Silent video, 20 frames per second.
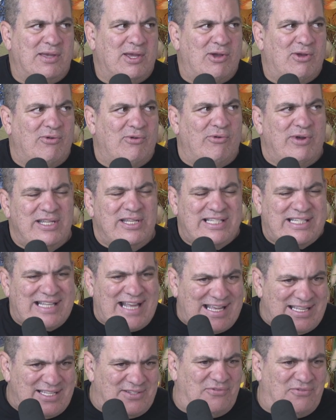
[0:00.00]

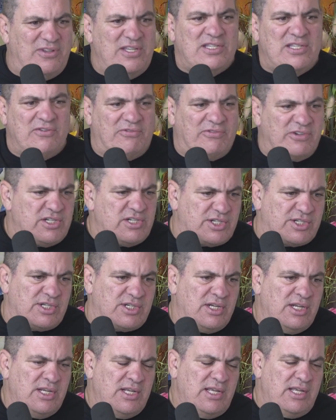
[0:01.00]
It's vice
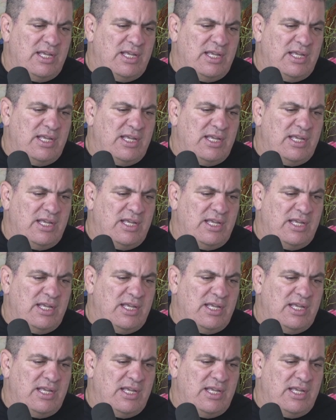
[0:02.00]
versa.